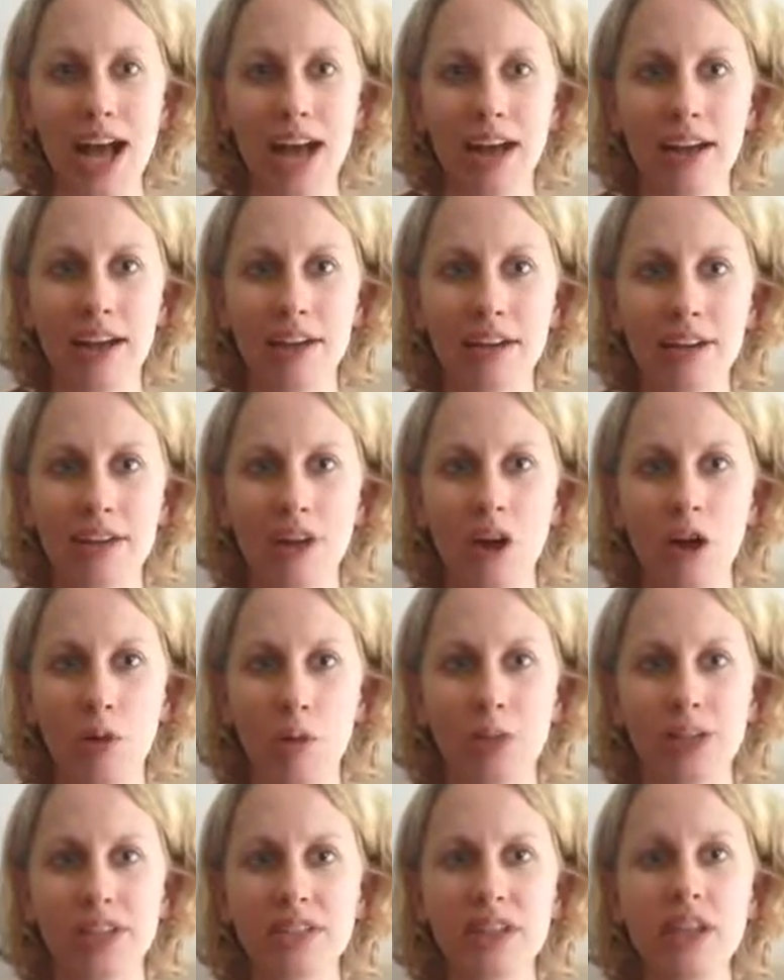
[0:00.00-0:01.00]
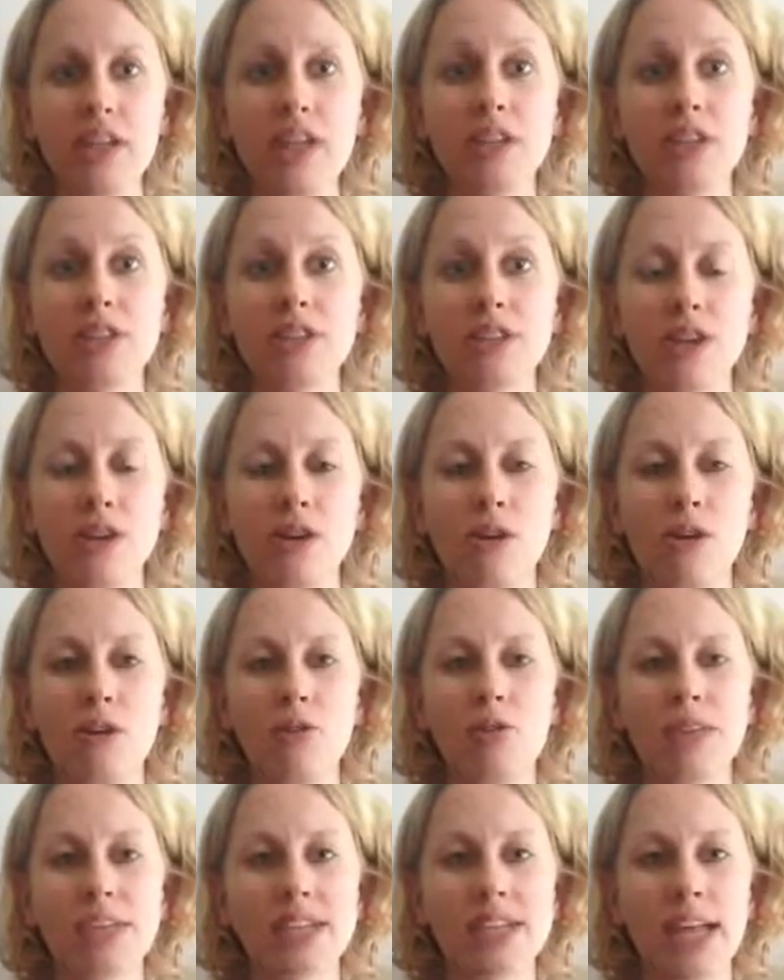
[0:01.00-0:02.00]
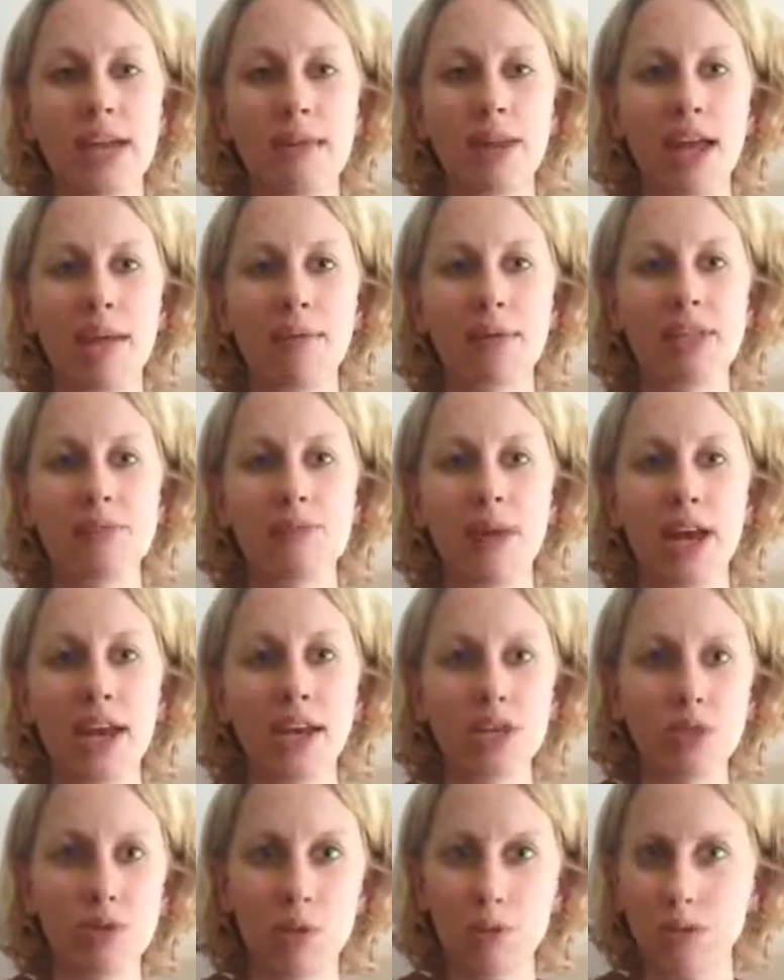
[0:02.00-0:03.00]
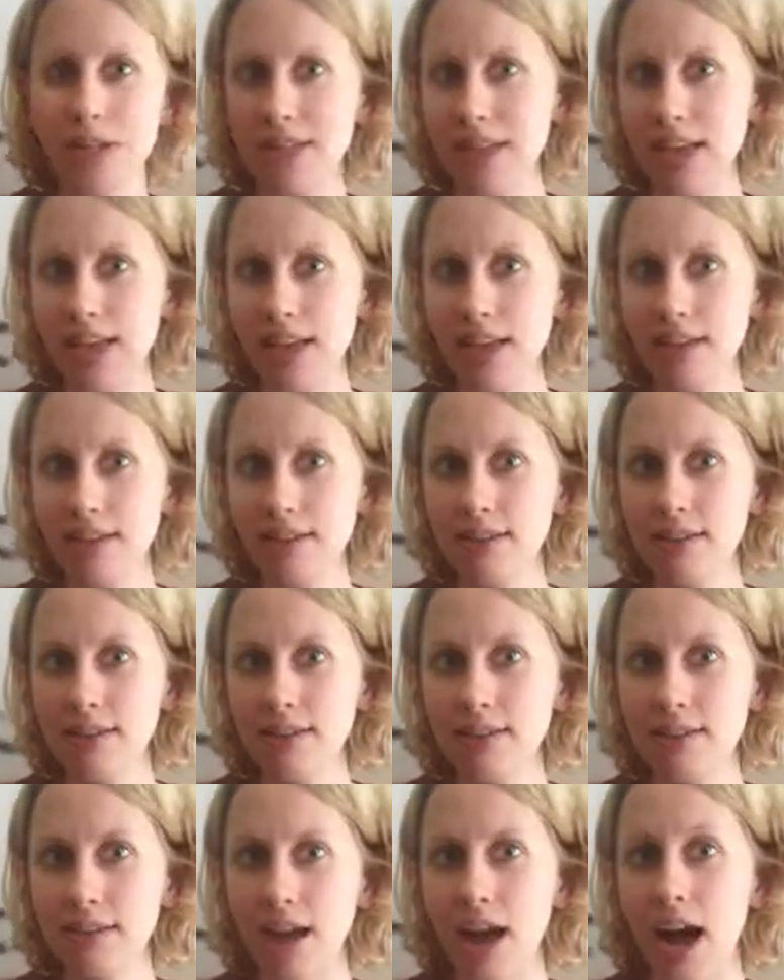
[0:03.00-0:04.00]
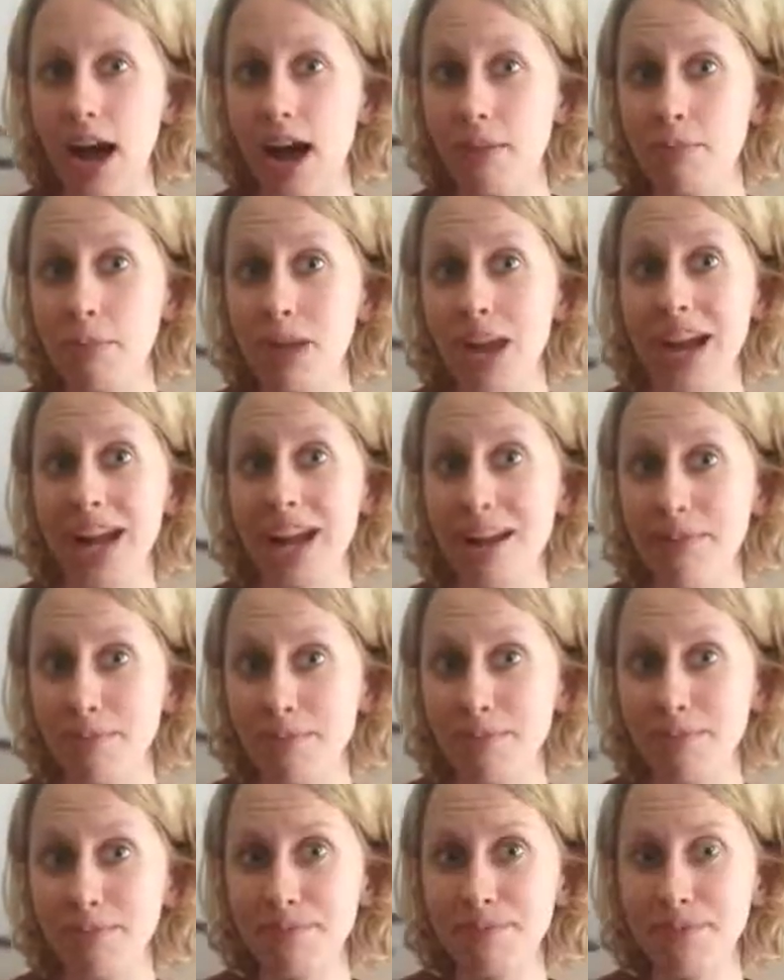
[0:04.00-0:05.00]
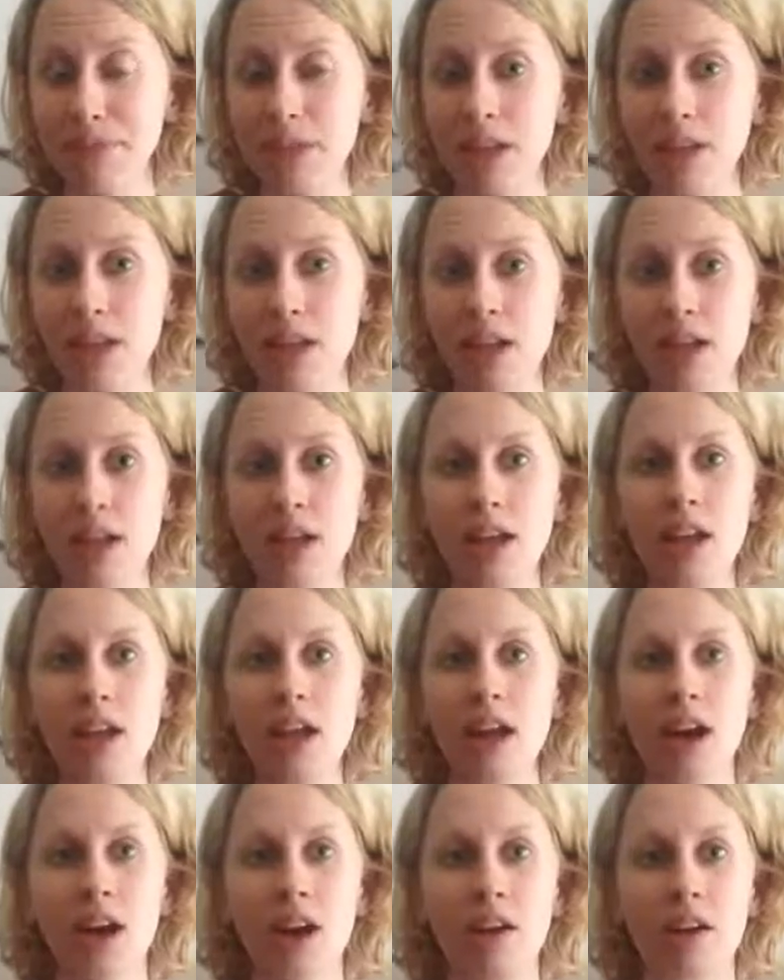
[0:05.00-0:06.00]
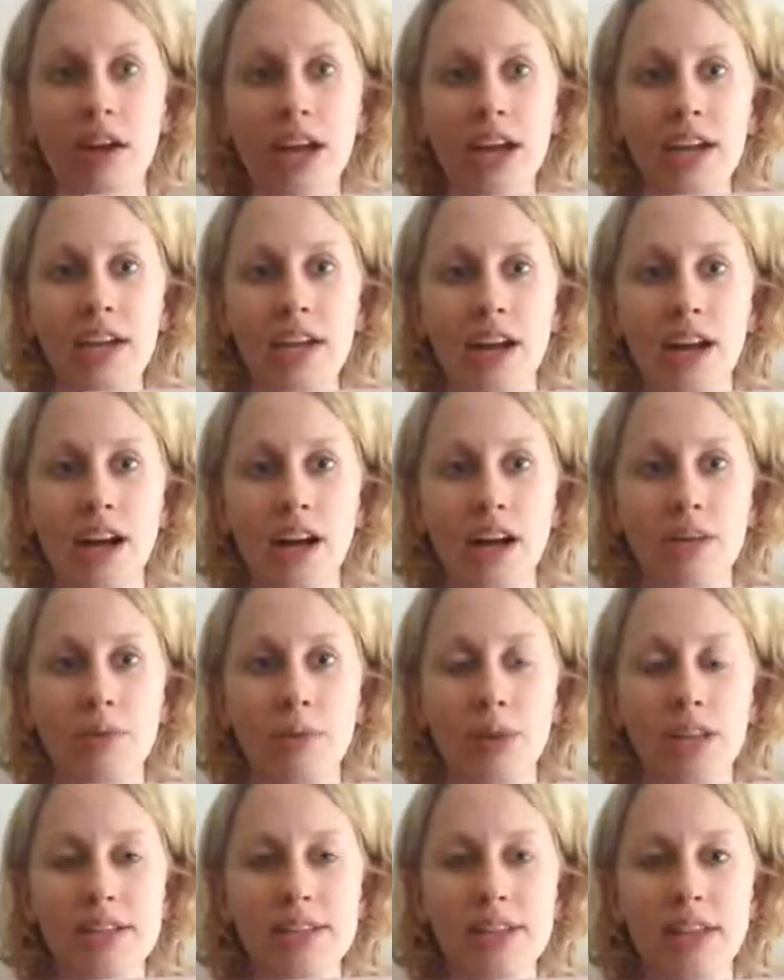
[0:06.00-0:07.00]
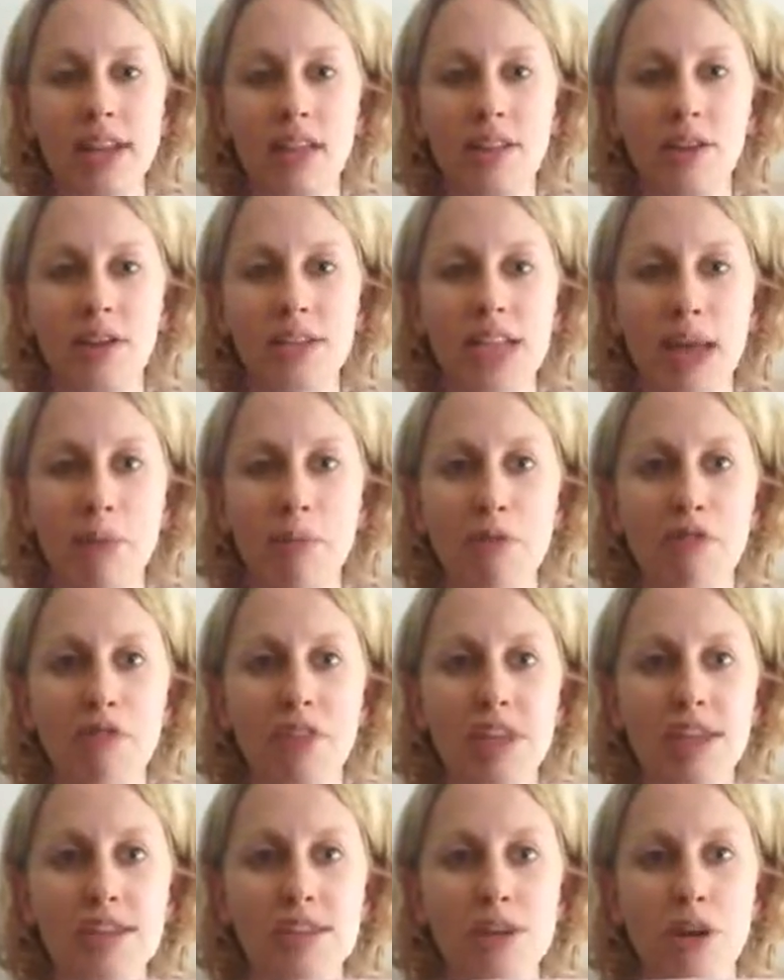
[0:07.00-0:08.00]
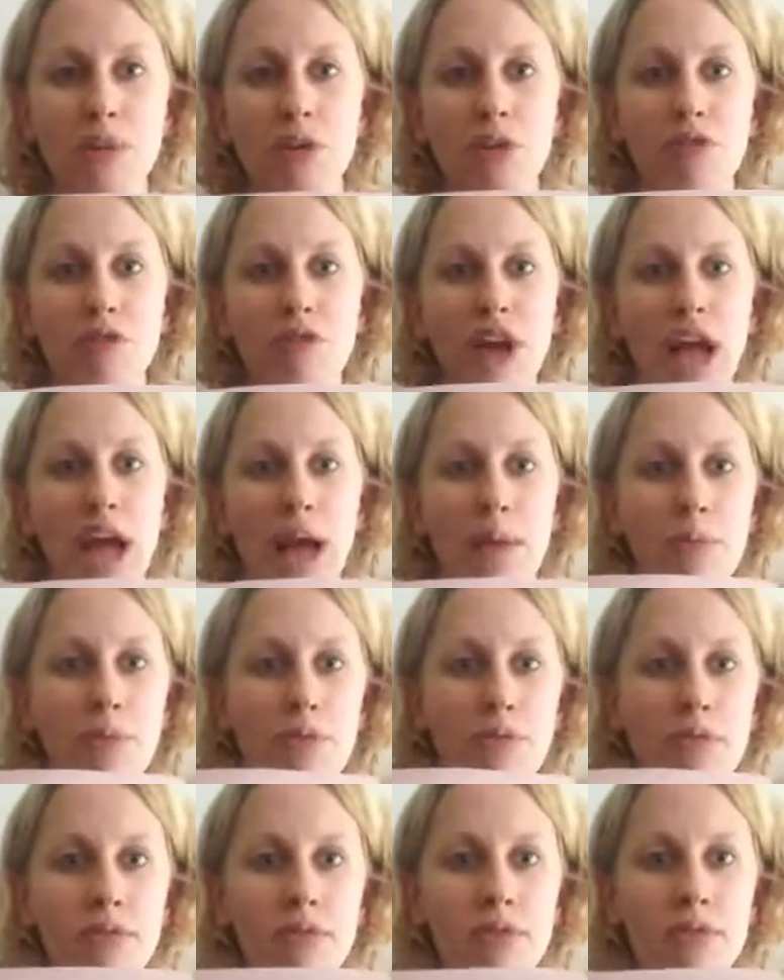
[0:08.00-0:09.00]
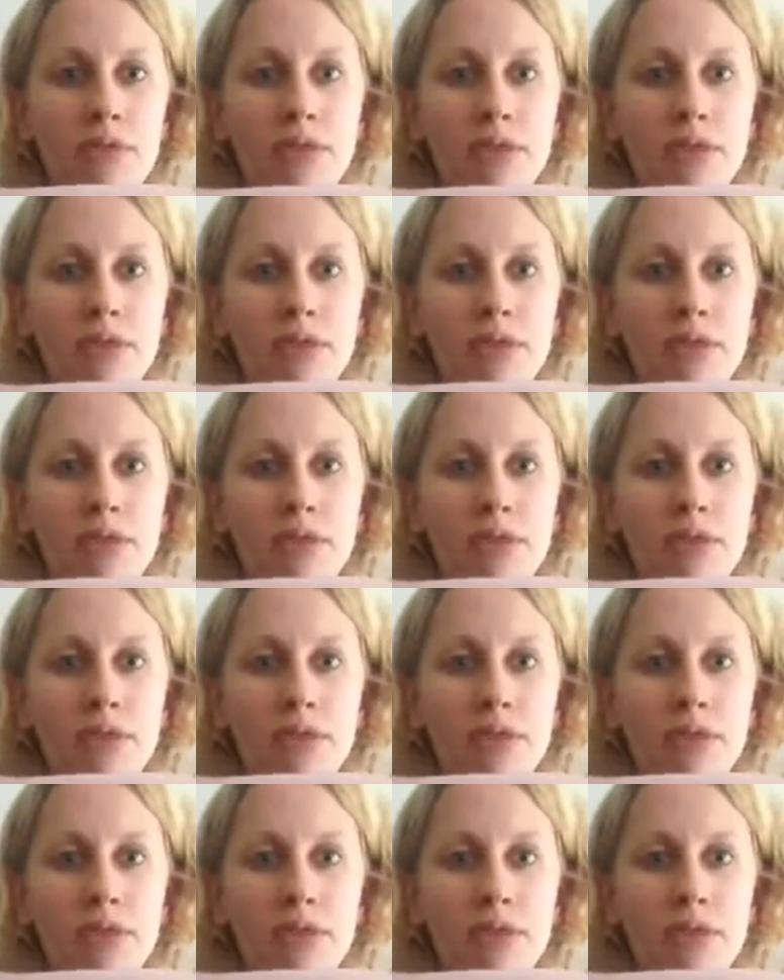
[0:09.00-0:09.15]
A, always. So, the same name in Spanish, we would say Abraham. Alright, we can see another example for this in our word for apple,